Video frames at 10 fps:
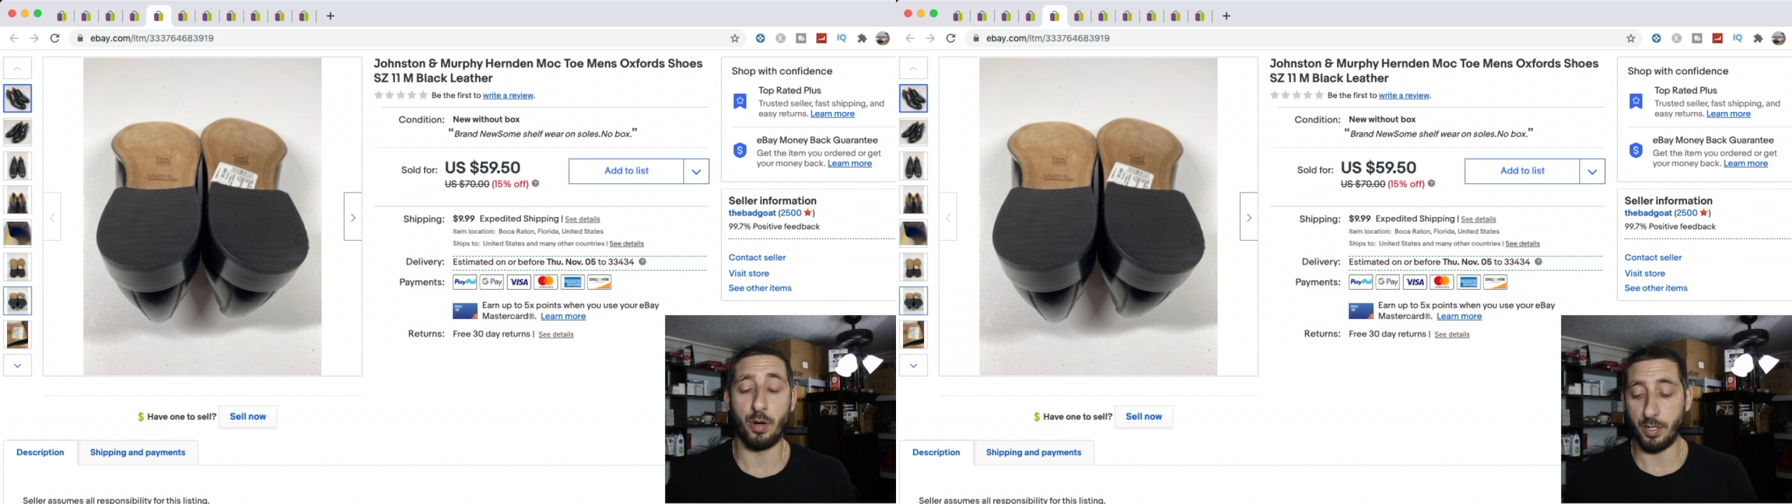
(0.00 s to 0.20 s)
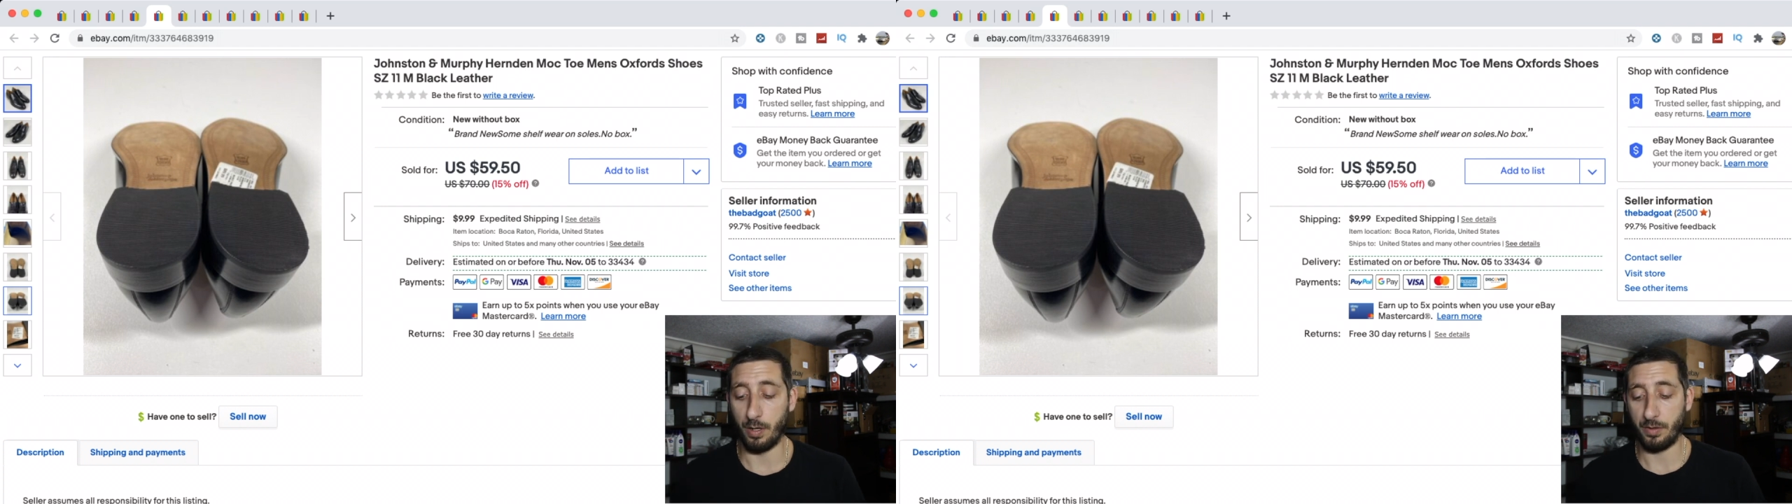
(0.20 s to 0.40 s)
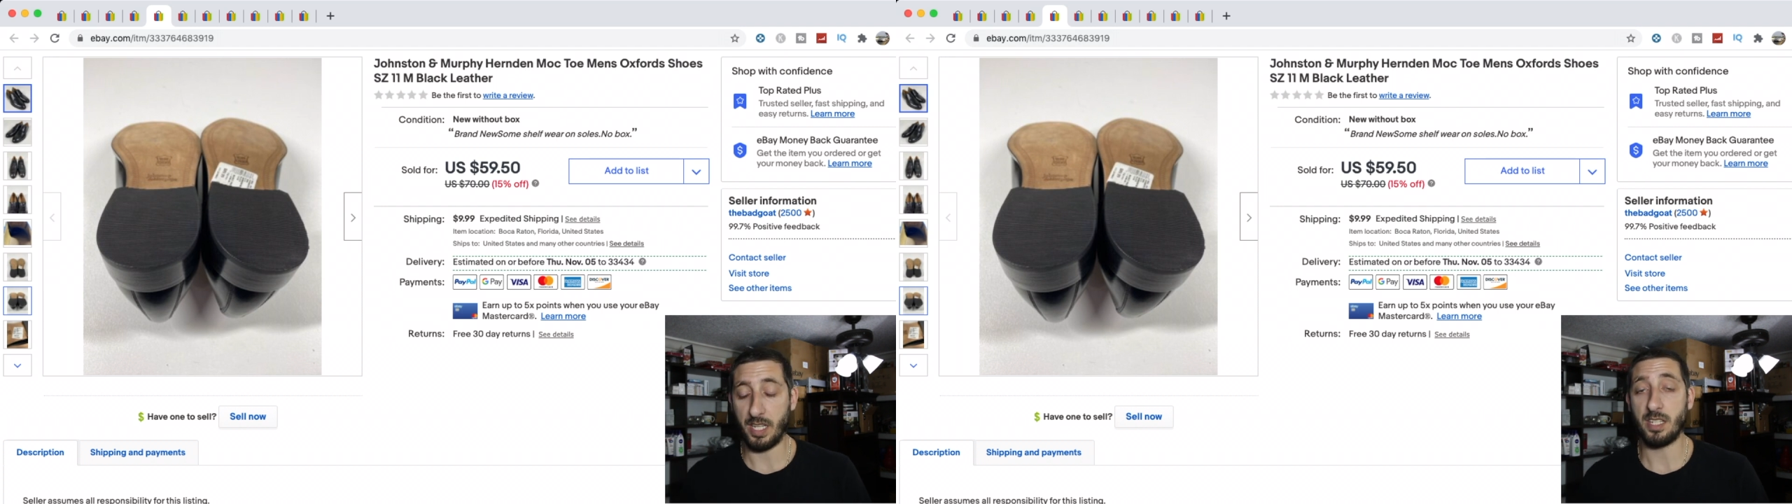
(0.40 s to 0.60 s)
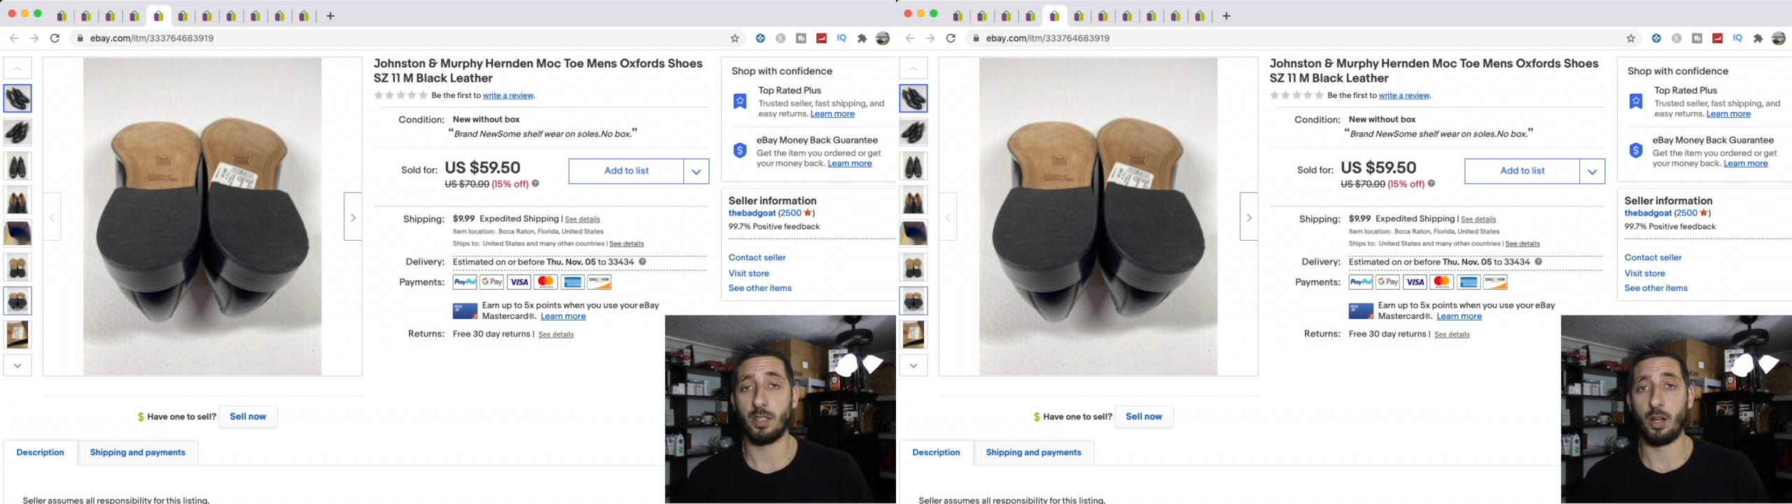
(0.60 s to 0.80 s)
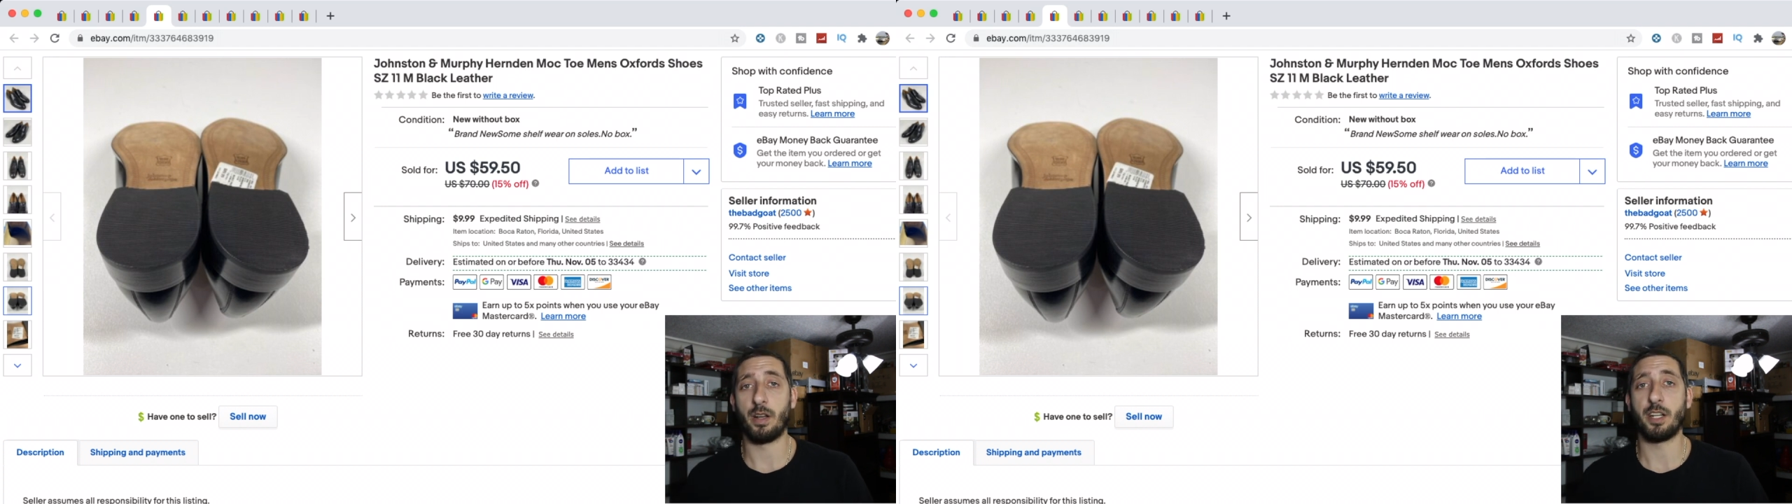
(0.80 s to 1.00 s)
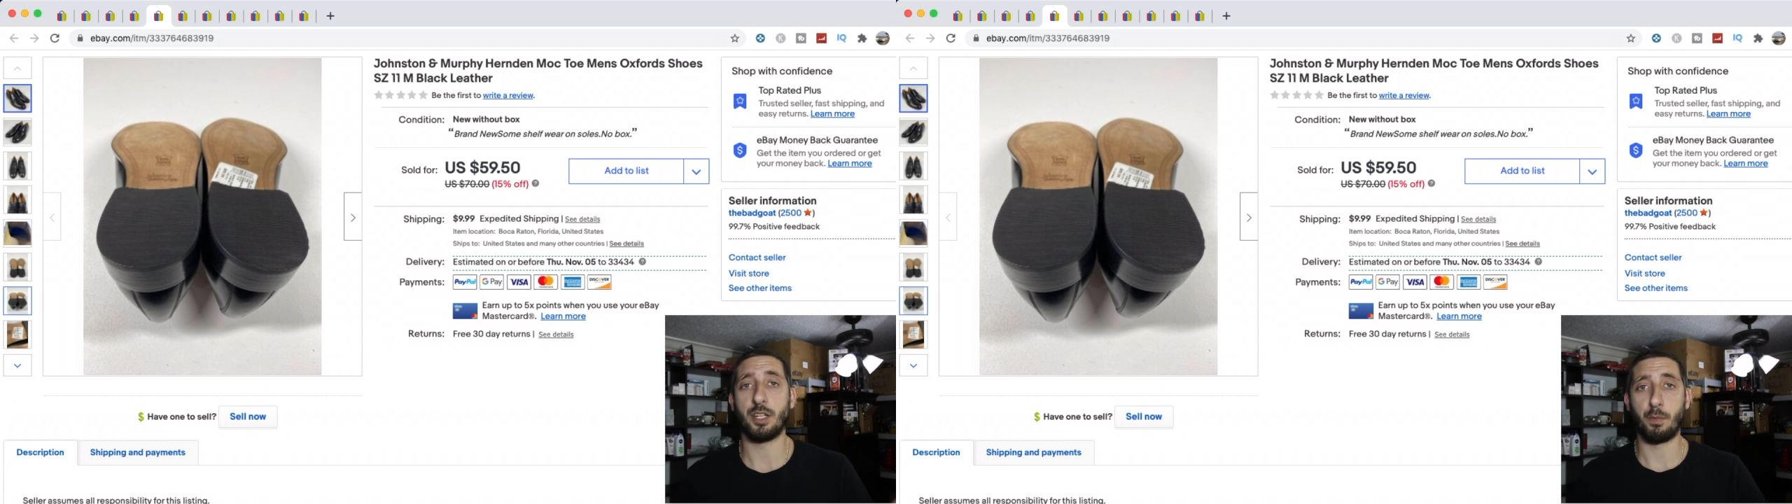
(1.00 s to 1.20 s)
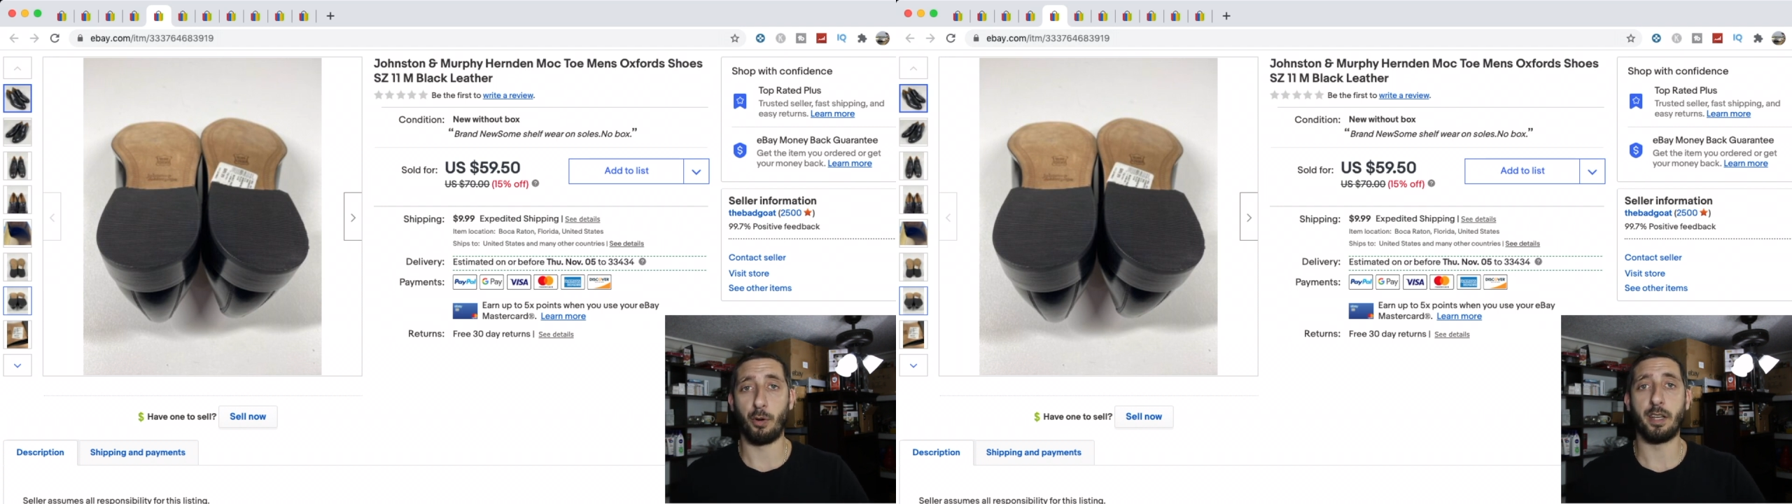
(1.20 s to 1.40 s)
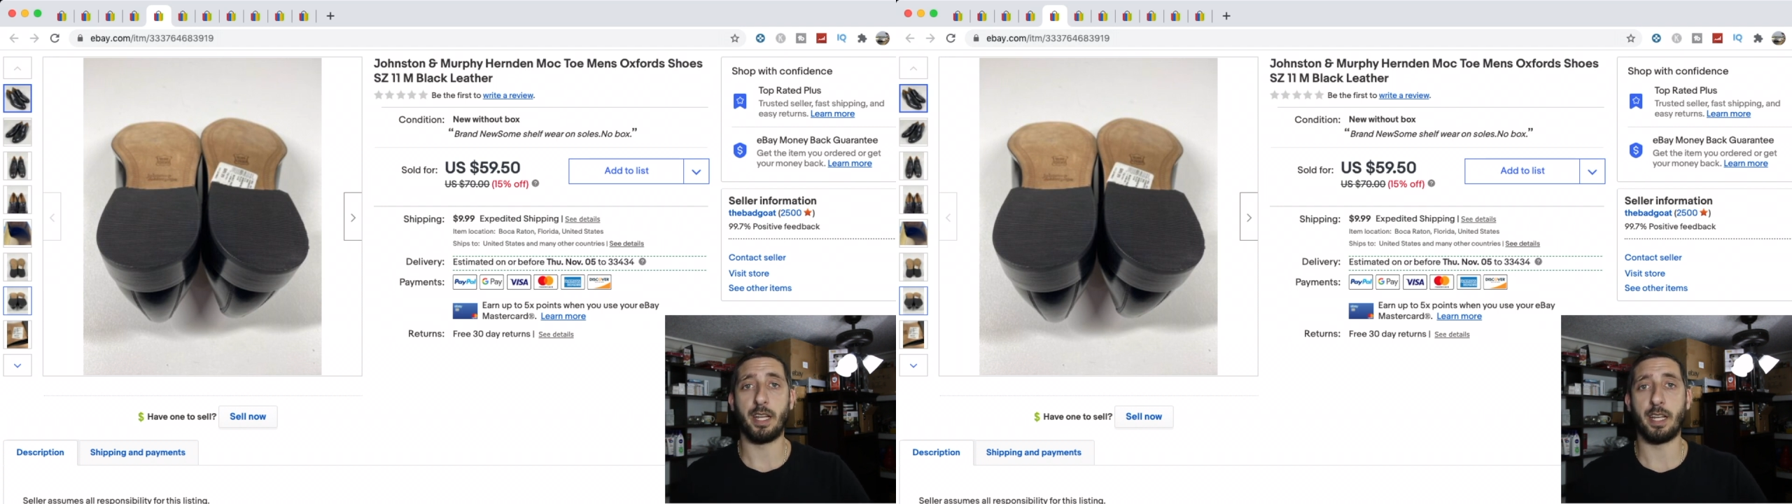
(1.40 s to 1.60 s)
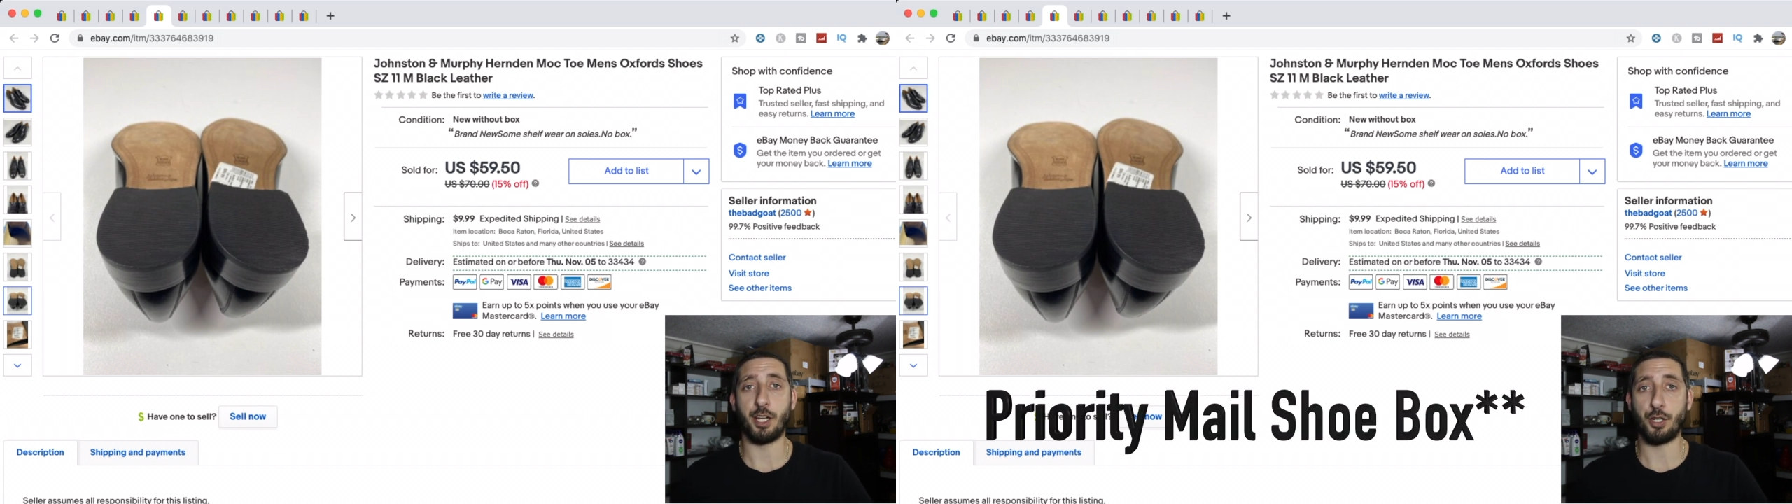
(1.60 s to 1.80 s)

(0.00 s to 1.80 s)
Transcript: So these alone I just put in a